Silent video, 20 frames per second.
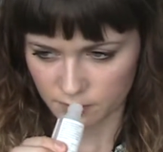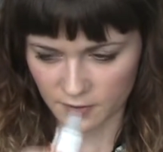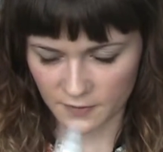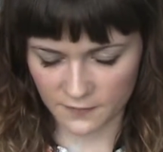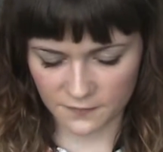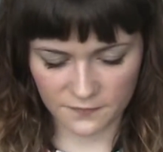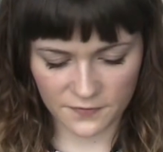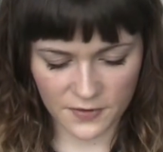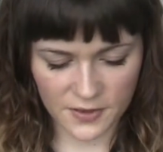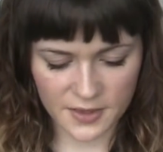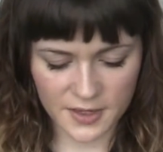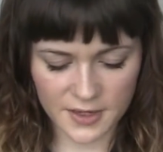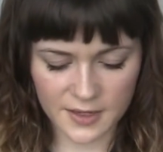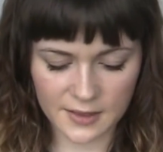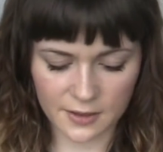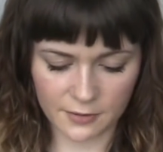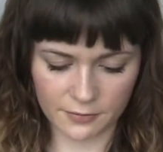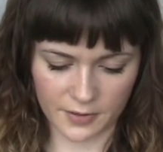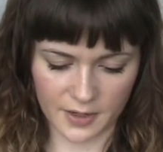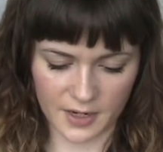
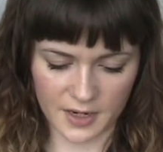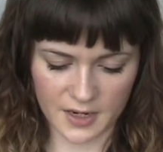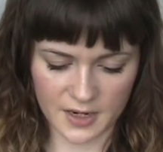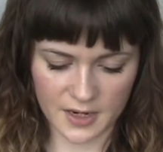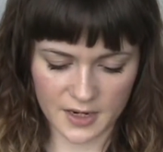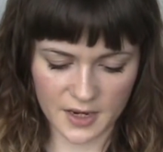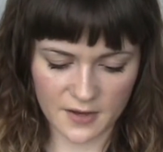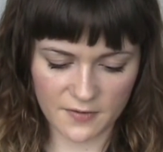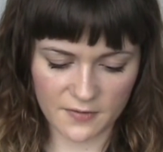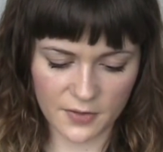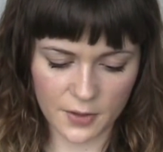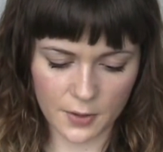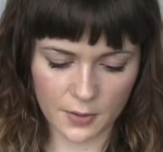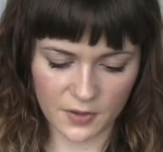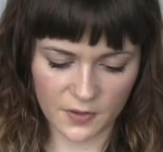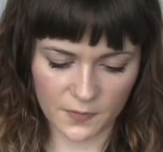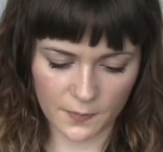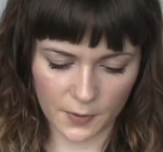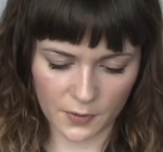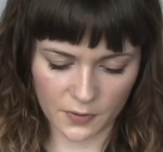vanilla-y, even though
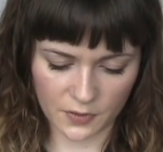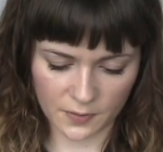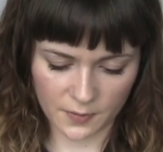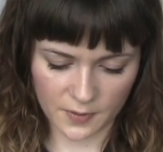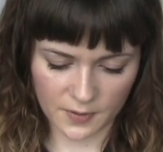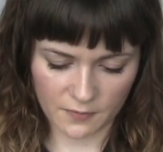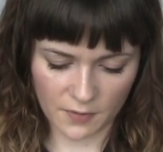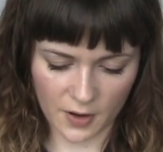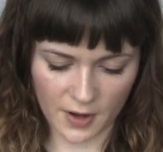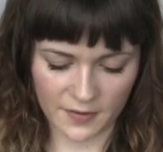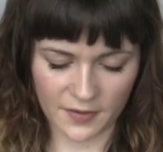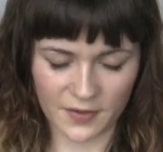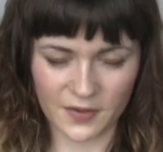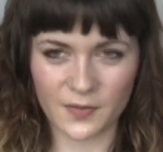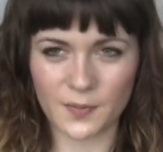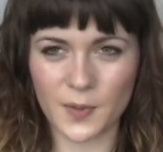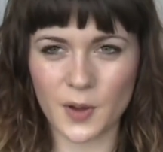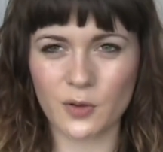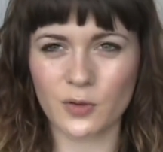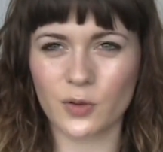it's supposed to be rice. It
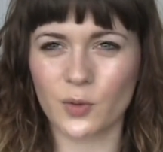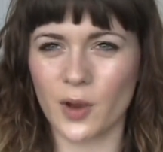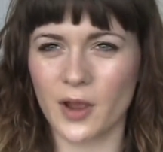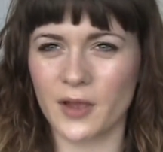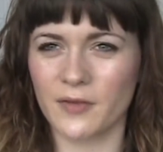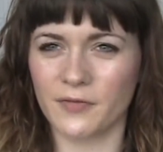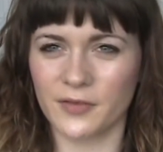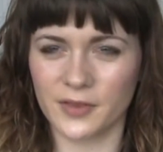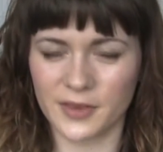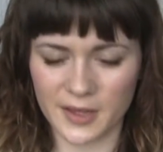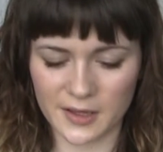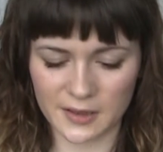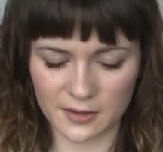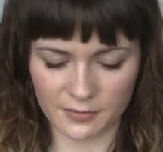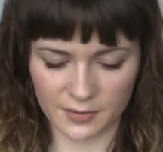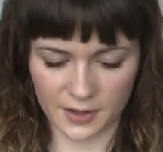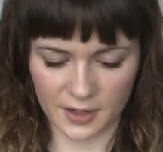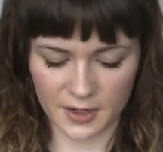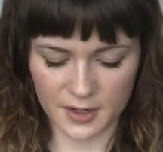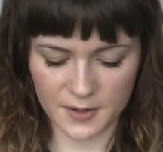smells quite
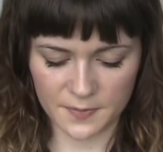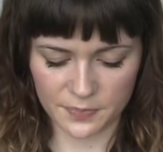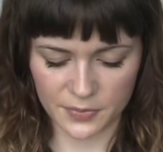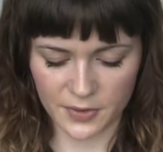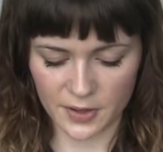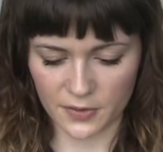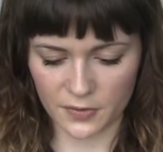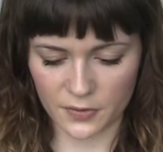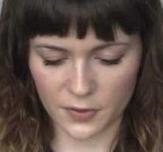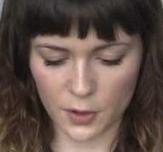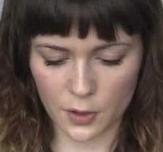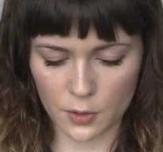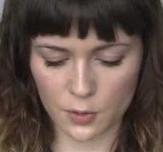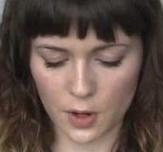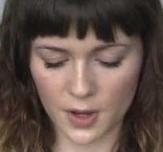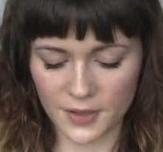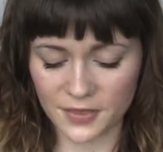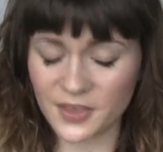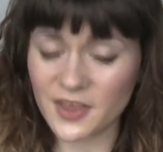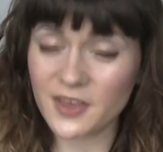vanilla-y,
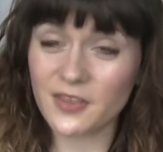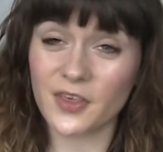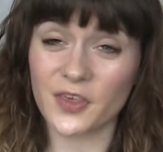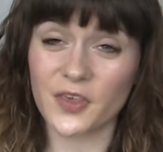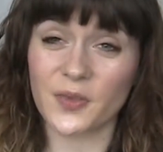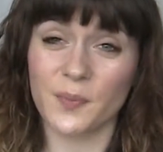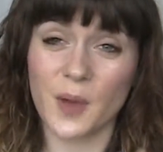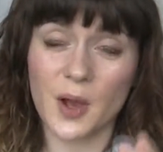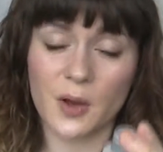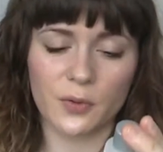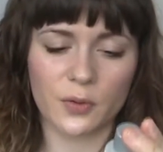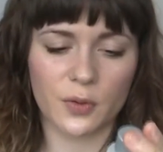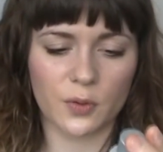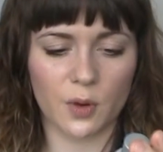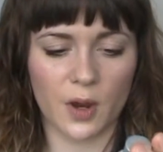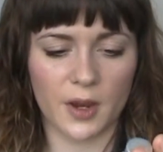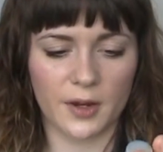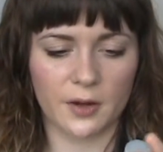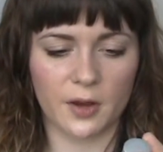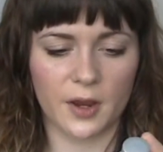so I think the smell's
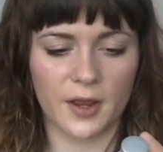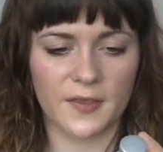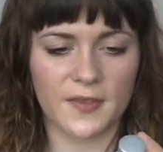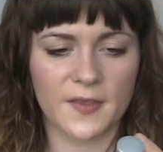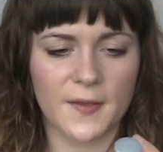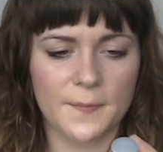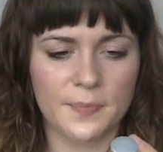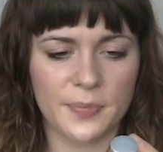quite nice.